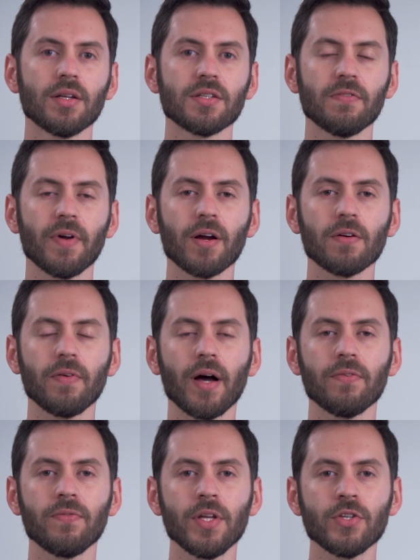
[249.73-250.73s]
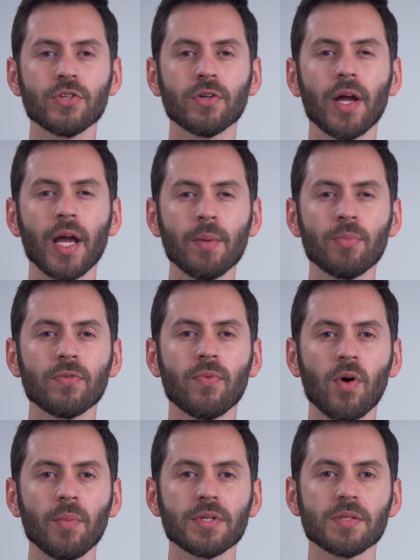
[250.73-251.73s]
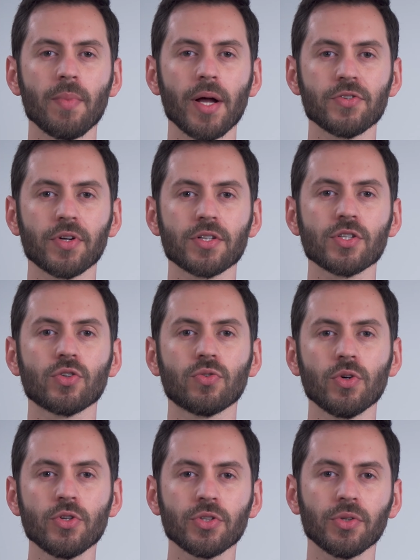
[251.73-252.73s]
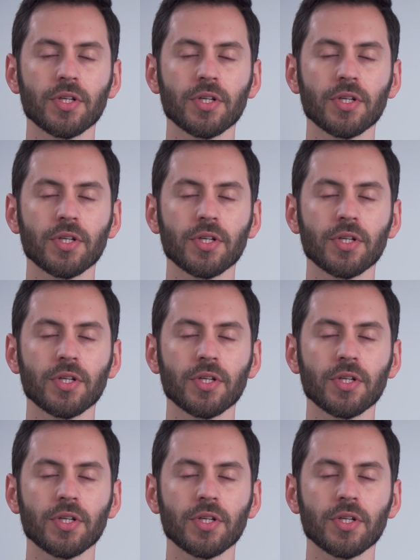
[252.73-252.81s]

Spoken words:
to verify feature and performance metrics crucial